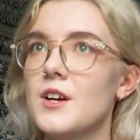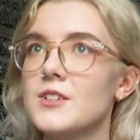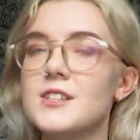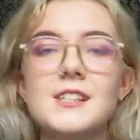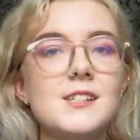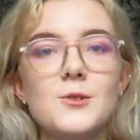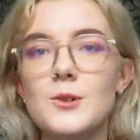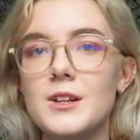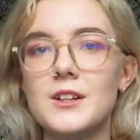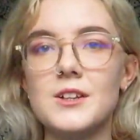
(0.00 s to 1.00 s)
So this is
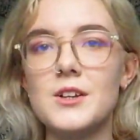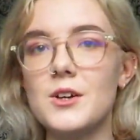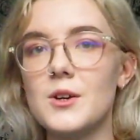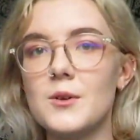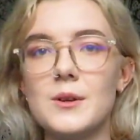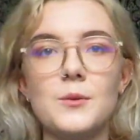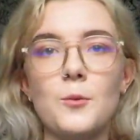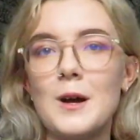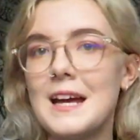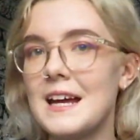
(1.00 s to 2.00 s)
all new
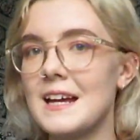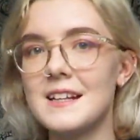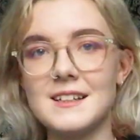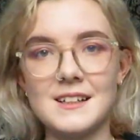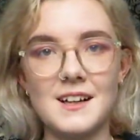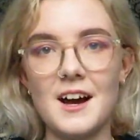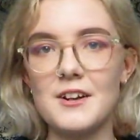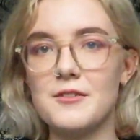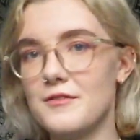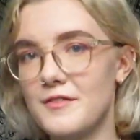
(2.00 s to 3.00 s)
and weird and kind
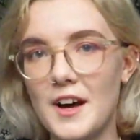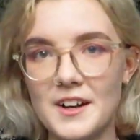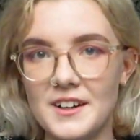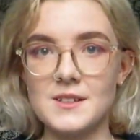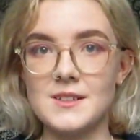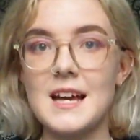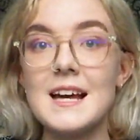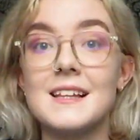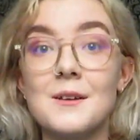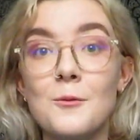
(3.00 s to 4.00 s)
of fun. So
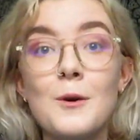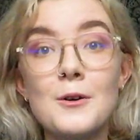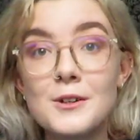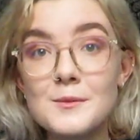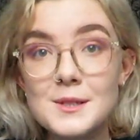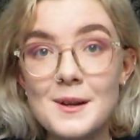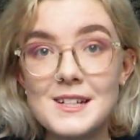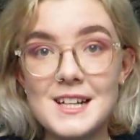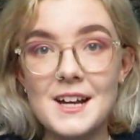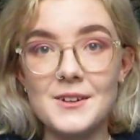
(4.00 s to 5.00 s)
yeah, welcome to my
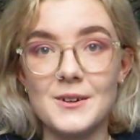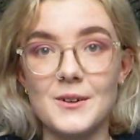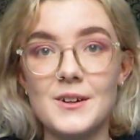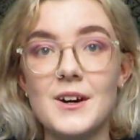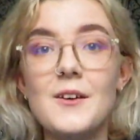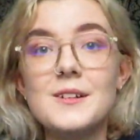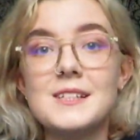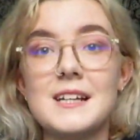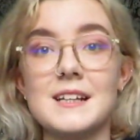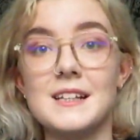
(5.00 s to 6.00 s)
channel.
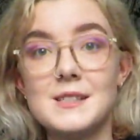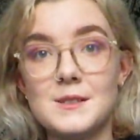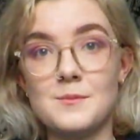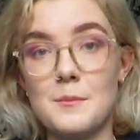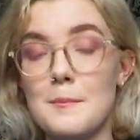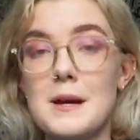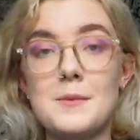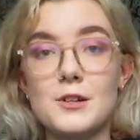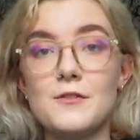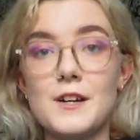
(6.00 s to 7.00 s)
Obviously, this may
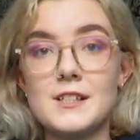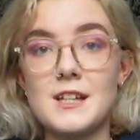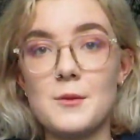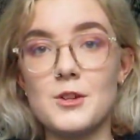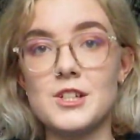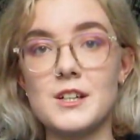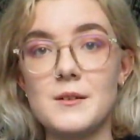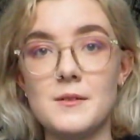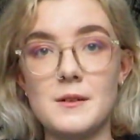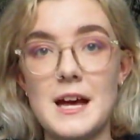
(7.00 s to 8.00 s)
be your first time
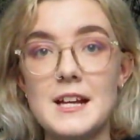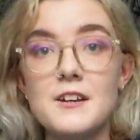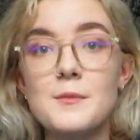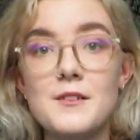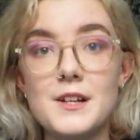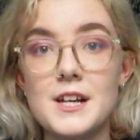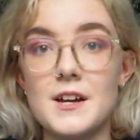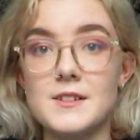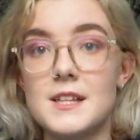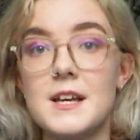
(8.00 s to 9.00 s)
watching any of my
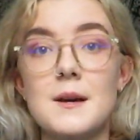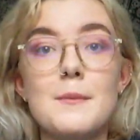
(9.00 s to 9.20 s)
videos.